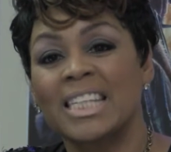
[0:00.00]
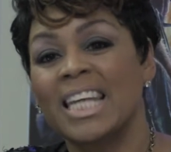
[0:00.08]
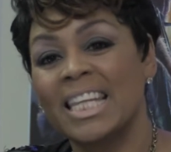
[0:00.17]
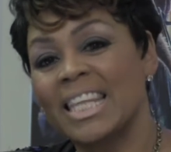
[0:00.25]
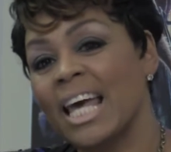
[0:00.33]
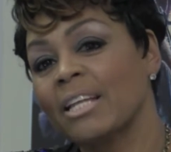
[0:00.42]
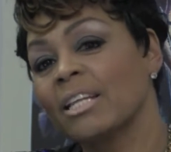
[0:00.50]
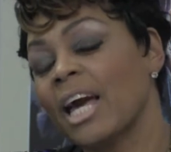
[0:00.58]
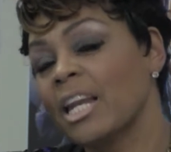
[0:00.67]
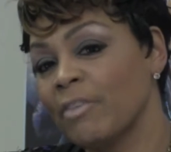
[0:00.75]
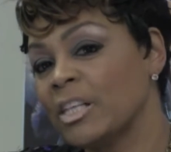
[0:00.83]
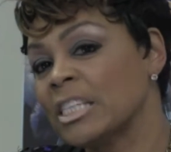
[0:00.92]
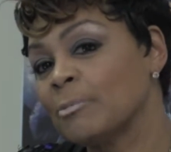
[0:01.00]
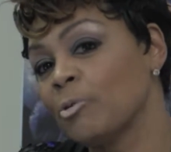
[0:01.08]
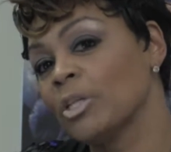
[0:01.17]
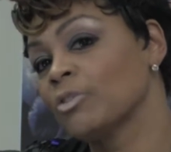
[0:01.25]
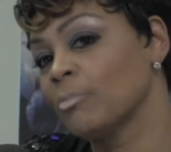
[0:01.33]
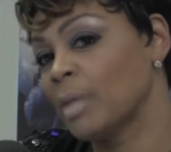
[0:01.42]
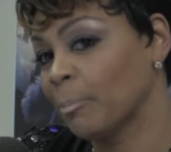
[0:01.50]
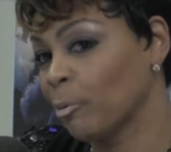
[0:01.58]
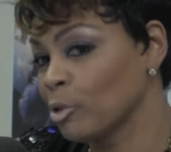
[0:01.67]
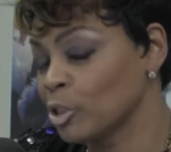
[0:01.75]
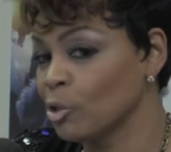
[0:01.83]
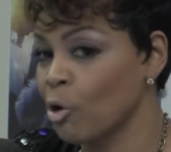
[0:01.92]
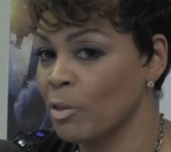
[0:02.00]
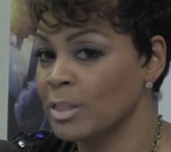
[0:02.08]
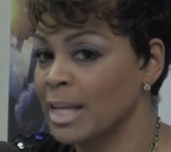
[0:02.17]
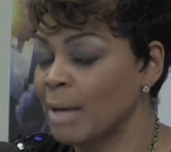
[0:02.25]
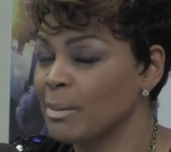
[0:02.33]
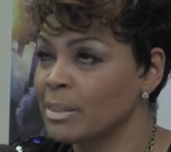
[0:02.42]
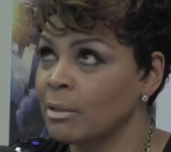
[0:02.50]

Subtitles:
get that kind of experience from that person all the time.